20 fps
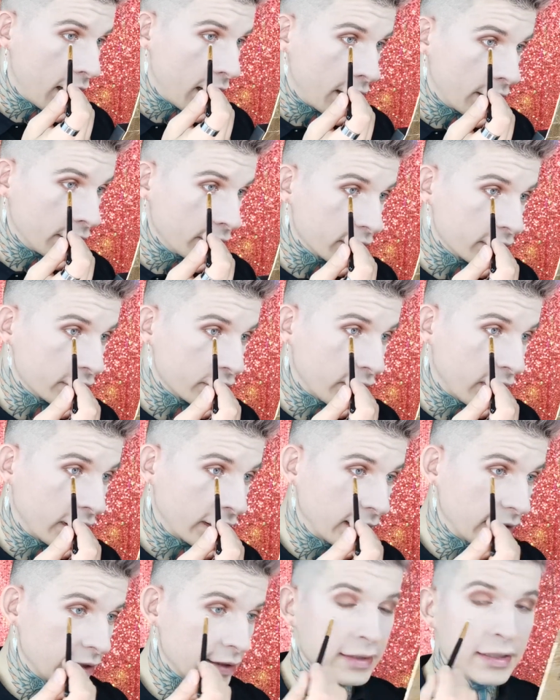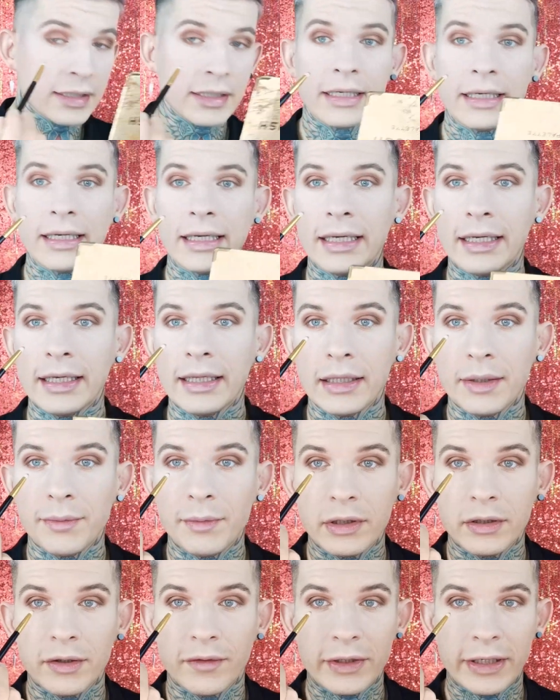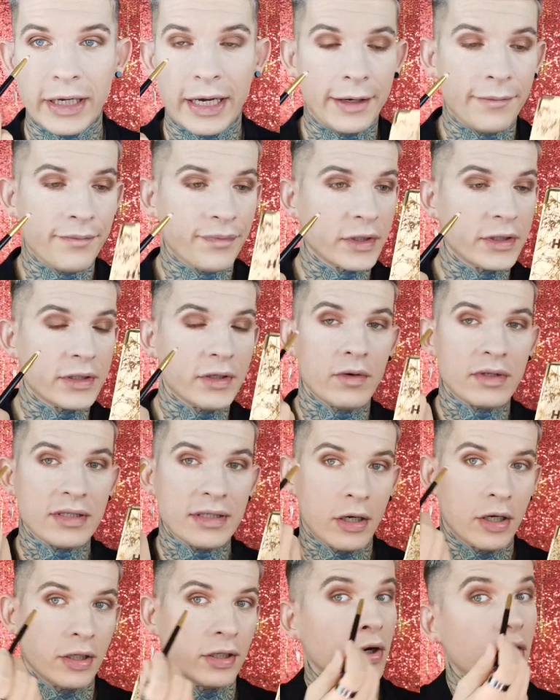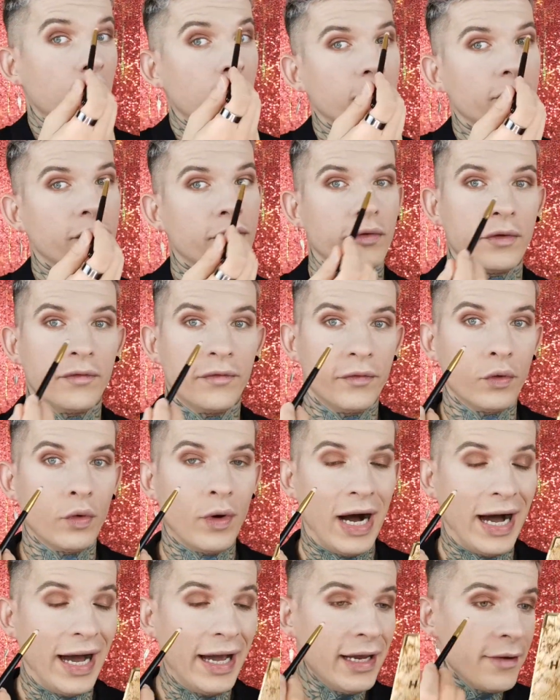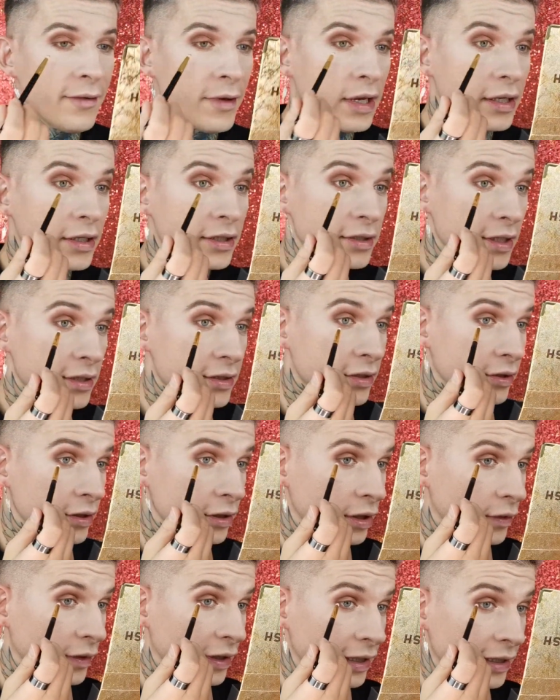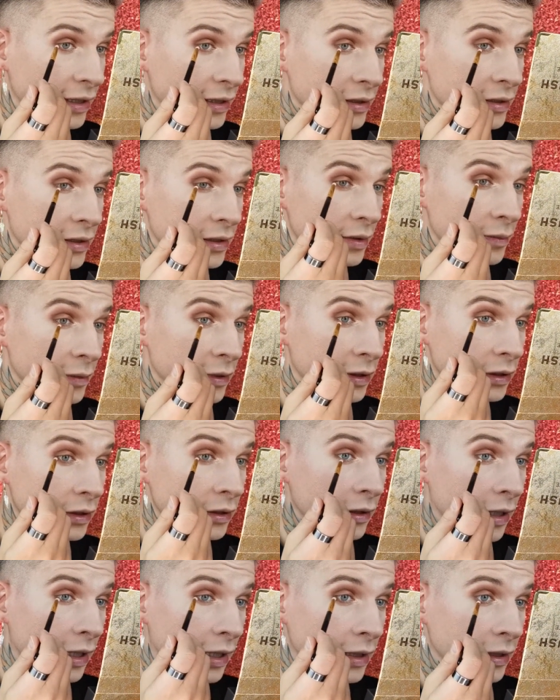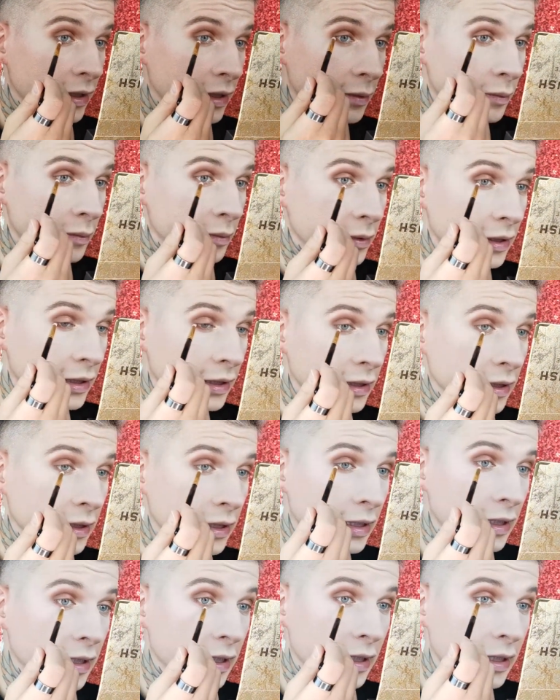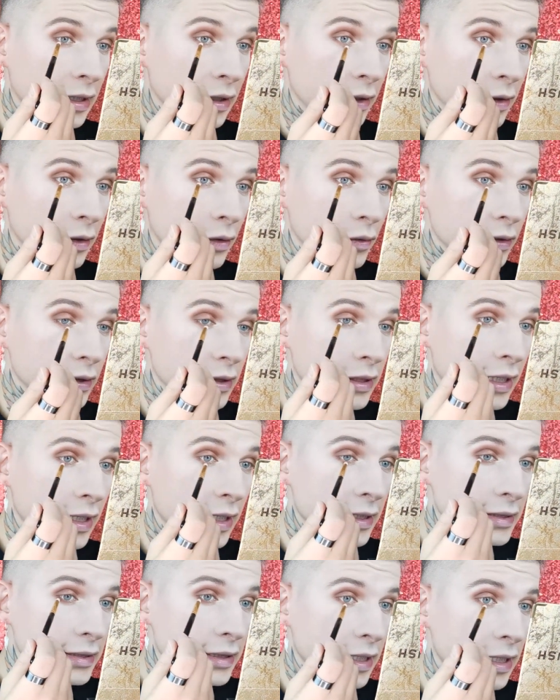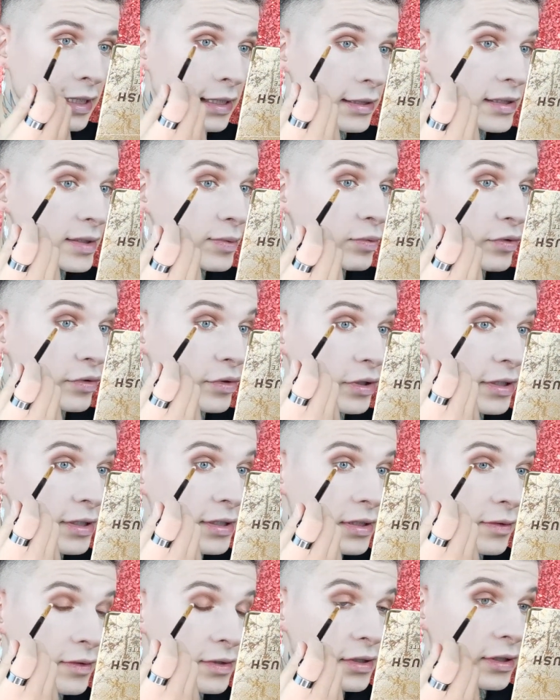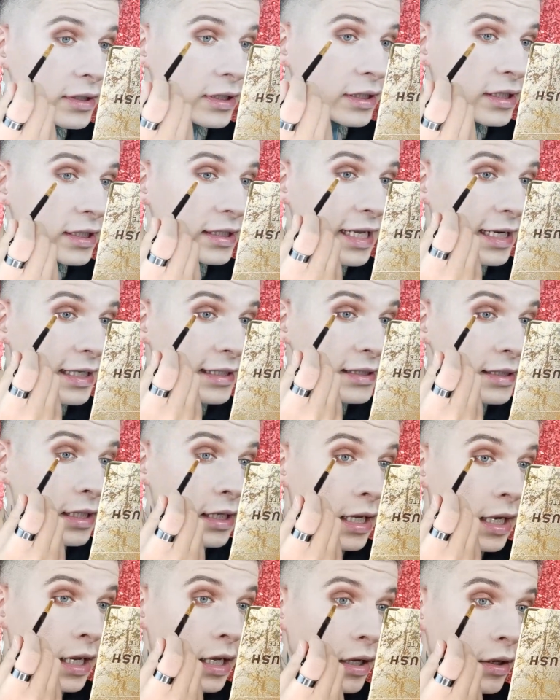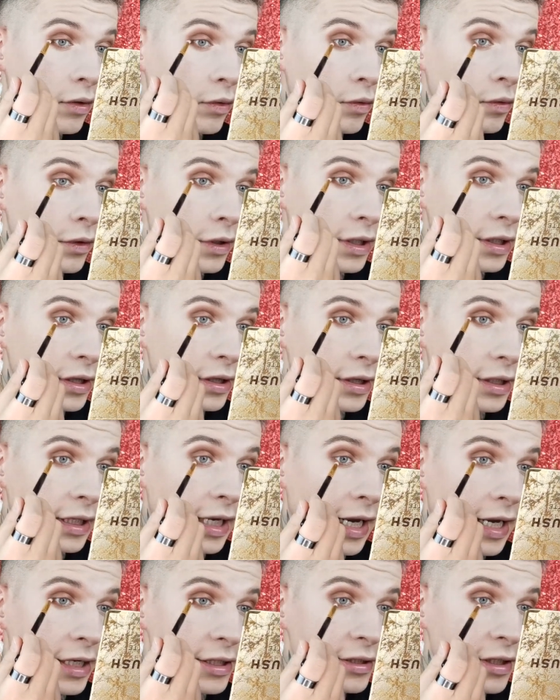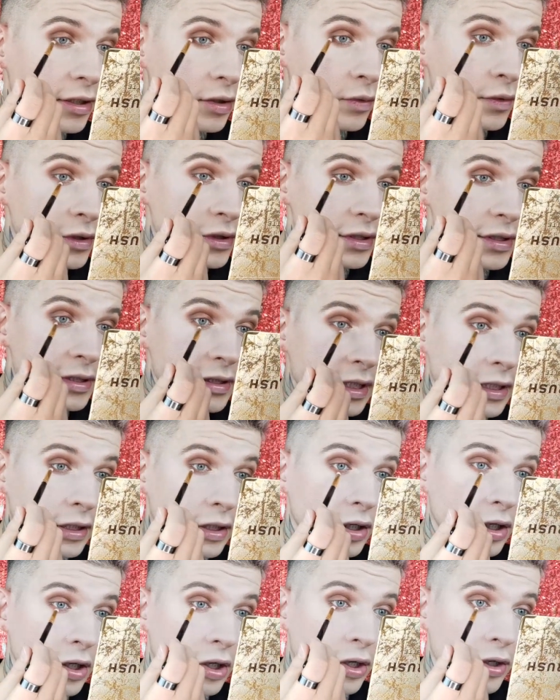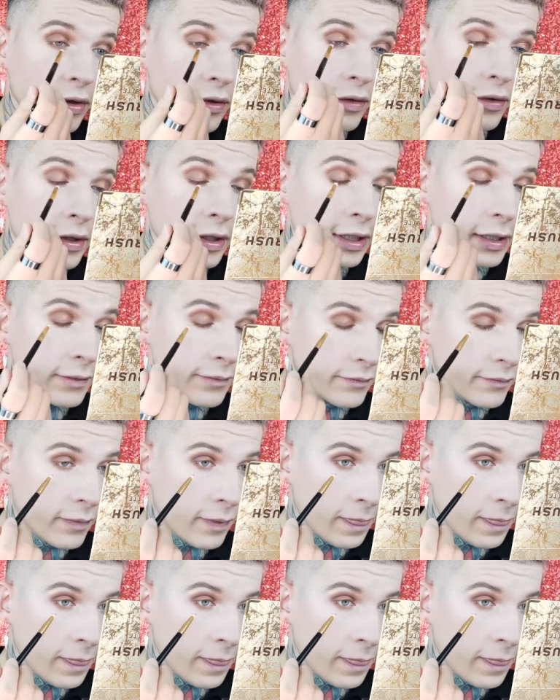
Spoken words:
and just drag it in the middle of the eye. So it's not gonna go to the full eye, just gonna go into the middle and then blend it out nice and smoothly. So it's gonna connect with the eyeshadow which is like on the